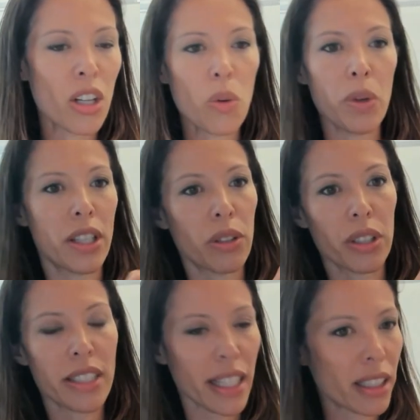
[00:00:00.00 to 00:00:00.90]
whether you're a
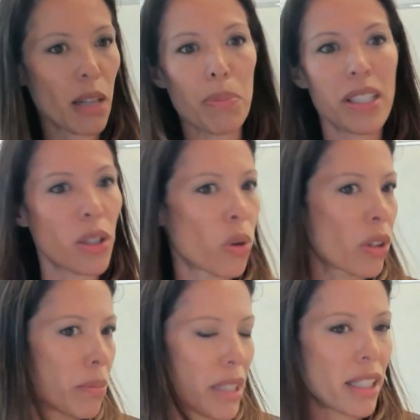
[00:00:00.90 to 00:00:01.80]
tech company or
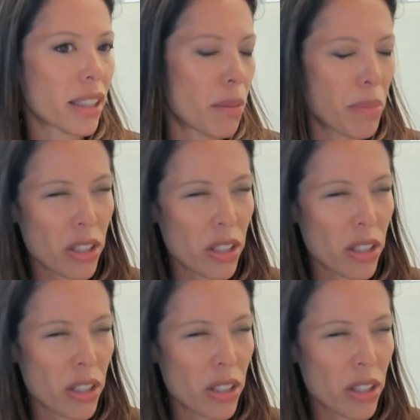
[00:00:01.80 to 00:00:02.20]
a media company.